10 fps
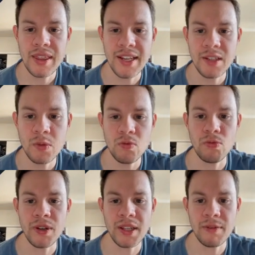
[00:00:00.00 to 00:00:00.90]
this was
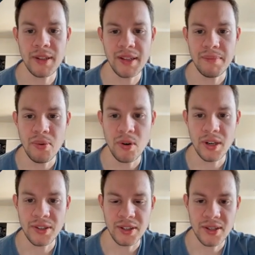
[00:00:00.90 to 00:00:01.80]
really, really
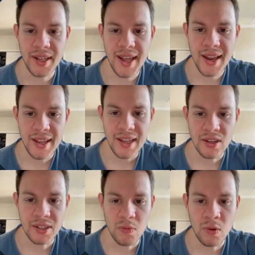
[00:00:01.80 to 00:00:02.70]
important to look at.
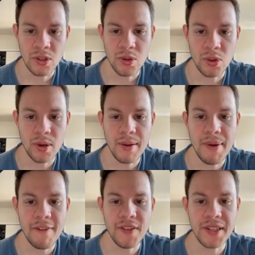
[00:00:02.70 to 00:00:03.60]
You see 1, 2, 3,
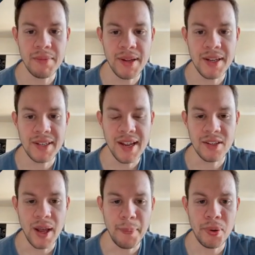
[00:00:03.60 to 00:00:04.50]
about 15 minutes.
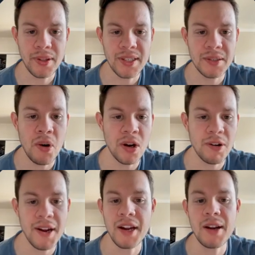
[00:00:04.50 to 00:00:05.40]
And so I put this
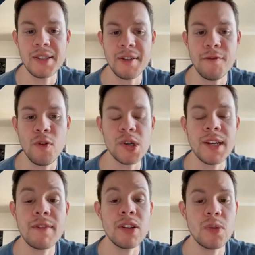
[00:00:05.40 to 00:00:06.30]
marker right here. I said
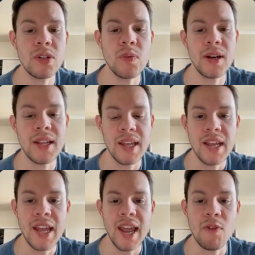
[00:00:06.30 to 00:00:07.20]
473.20.
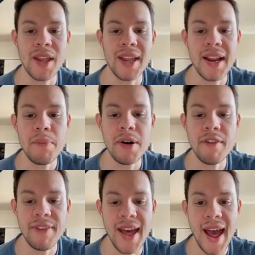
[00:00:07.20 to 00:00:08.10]
If we can get
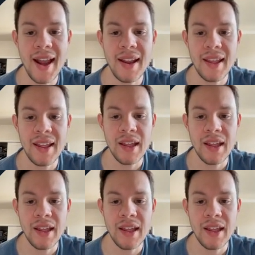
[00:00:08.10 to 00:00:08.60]
above that,